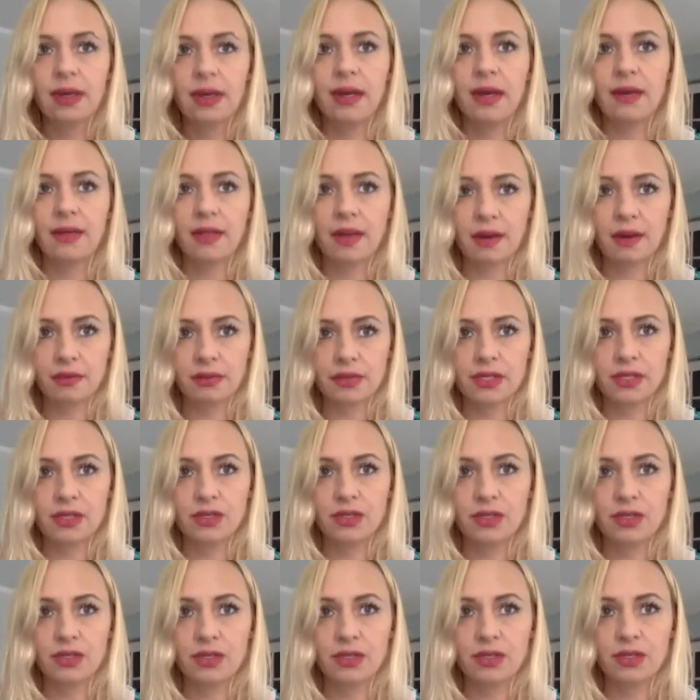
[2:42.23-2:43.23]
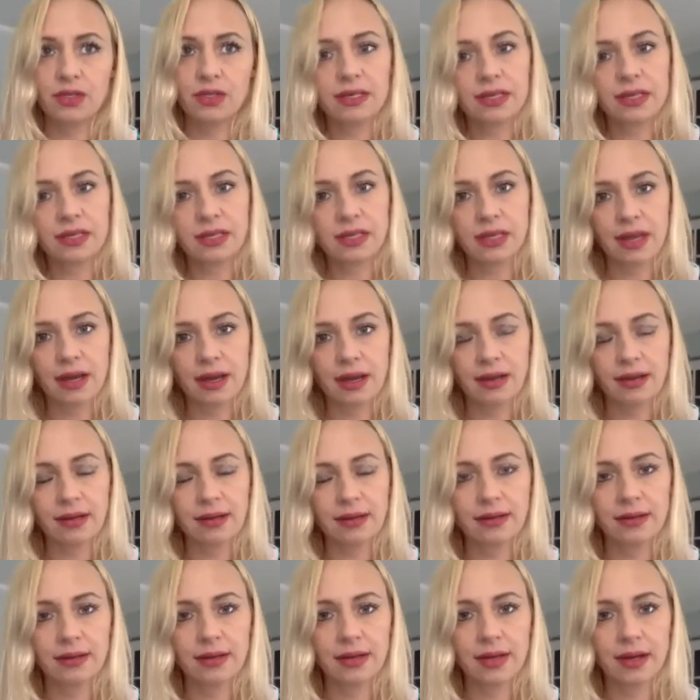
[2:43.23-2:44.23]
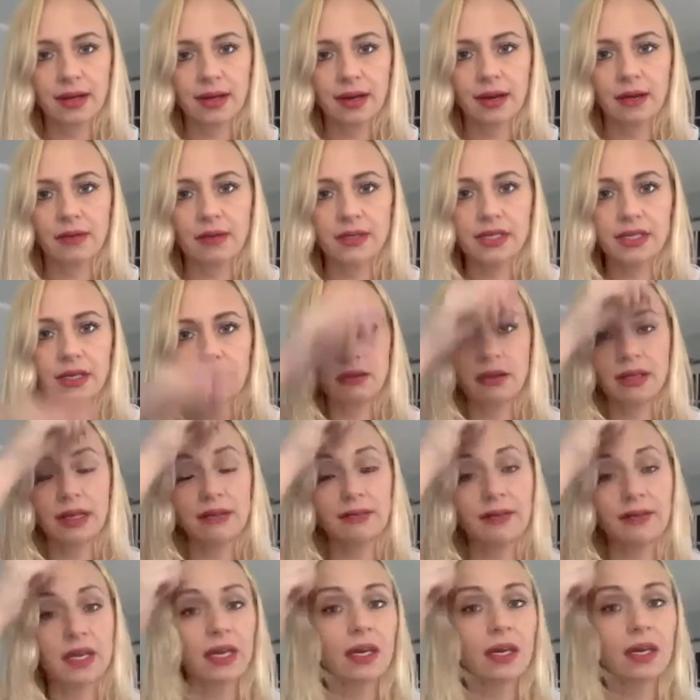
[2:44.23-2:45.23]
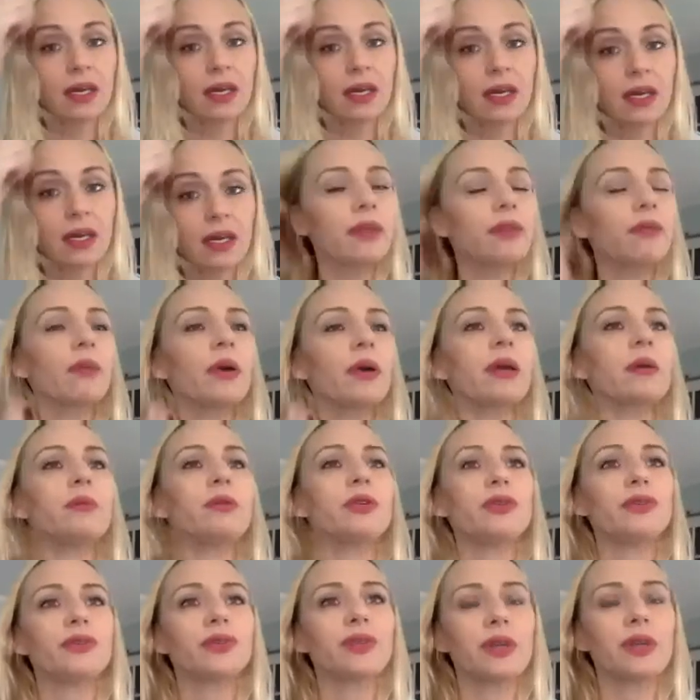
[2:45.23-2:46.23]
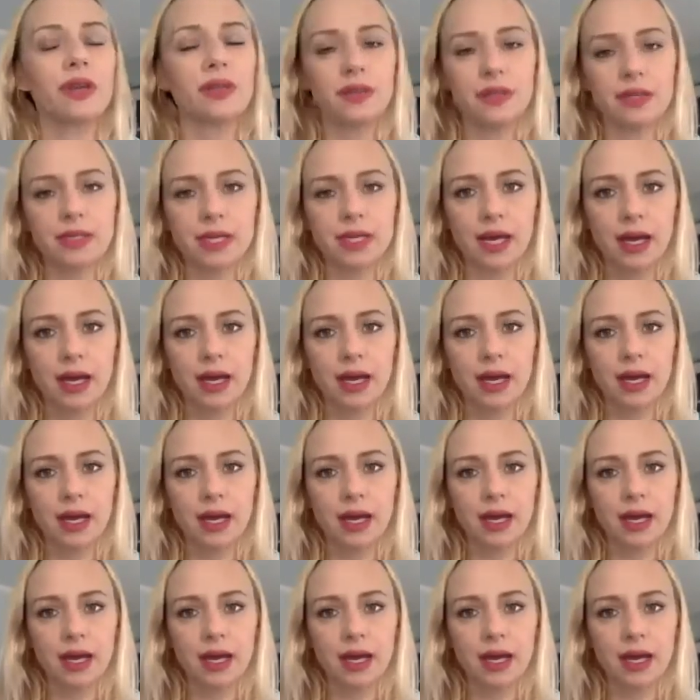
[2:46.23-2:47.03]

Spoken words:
And that was in 2009. I was still living with my abuser at the time.